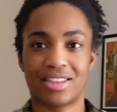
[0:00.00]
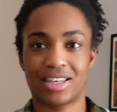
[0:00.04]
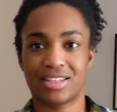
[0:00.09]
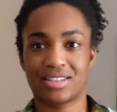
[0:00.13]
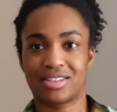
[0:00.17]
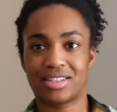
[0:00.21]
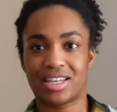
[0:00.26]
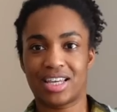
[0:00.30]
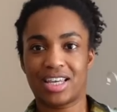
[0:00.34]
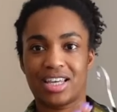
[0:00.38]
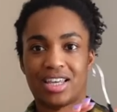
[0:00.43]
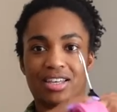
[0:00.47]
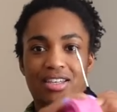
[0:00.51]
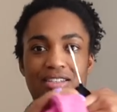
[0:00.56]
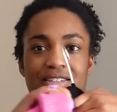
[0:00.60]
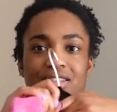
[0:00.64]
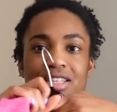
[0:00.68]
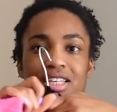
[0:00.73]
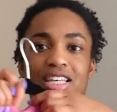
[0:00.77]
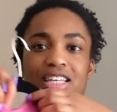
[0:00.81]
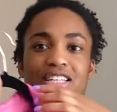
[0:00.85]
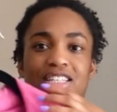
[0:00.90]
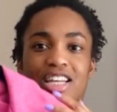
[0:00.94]
This is
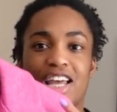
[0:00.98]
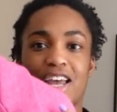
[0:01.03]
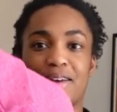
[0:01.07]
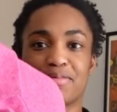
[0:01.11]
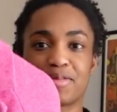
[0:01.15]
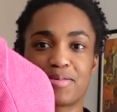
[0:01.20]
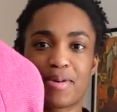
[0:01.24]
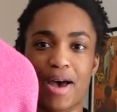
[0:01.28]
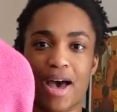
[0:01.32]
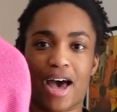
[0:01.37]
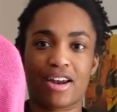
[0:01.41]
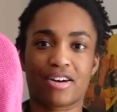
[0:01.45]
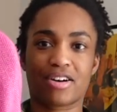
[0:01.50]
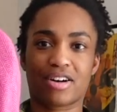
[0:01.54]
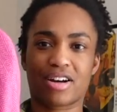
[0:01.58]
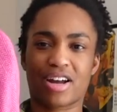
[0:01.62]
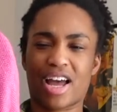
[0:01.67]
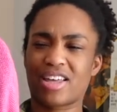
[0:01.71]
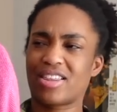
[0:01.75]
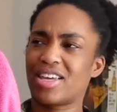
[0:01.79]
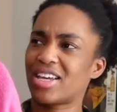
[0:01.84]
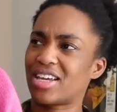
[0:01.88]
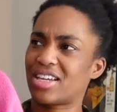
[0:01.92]
the named pattern,
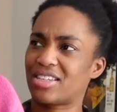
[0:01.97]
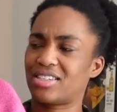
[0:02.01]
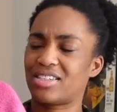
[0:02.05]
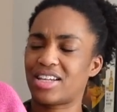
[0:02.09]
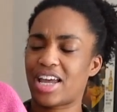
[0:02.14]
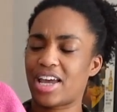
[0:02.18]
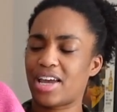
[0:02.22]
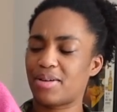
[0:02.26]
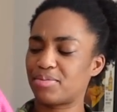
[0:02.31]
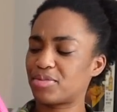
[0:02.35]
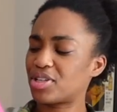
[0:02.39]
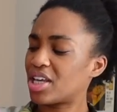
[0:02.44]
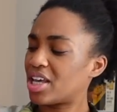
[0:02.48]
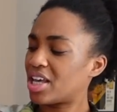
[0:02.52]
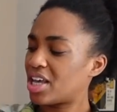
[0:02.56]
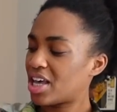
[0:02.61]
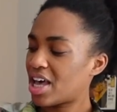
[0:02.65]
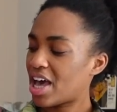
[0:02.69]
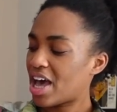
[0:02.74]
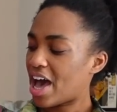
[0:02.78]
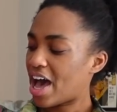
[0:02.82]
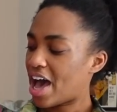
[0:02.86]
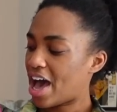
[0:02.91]
I think it's named,
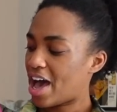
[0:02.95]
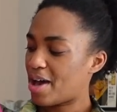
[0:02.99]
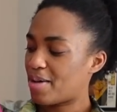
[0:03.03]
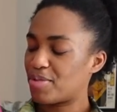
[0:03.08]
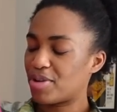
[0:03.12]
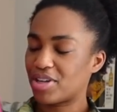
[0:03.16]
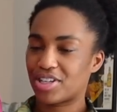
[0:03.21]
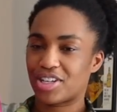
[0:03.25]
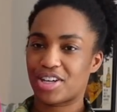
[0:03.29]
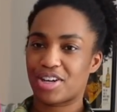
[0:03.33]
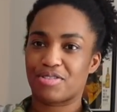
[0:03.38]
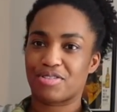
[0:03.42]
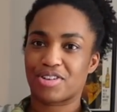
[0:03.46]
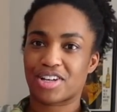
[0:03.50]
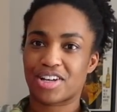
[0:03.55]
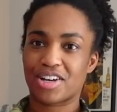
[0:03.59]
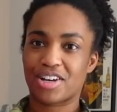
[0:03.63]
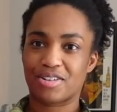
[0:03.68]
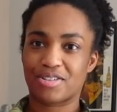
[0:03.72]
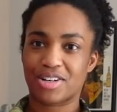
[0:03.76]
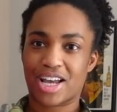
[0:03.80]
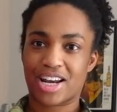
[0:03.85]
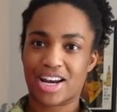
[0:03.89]
um, Yona
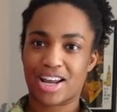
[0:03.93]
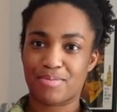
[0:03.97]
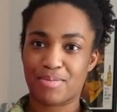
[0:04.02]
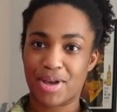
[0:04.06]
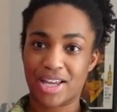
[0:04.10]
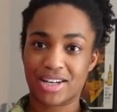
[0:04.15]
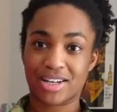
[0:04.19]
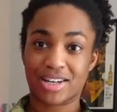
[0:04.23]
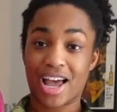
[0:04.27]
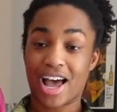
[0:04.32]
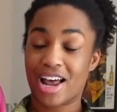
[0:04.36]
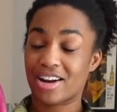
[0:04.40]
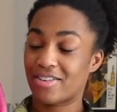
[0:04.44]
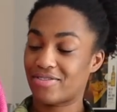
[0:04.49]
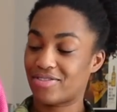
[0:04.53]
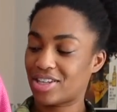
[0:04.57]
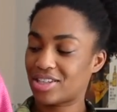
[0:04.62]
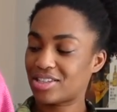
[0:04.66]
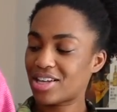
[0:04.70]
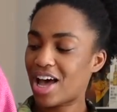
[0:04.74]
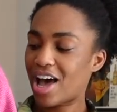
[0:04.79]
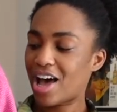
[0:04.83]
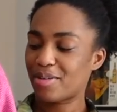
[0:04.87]
coat, and I made it out of
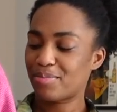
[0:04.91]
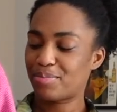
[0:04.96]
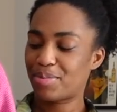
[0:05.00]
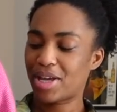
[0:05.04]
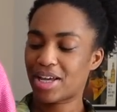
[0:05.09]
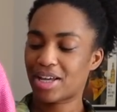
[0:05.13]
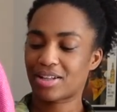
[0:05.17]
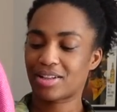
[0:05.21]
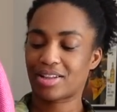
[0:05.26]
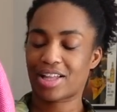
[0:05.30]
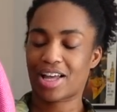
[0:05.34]
this hot pink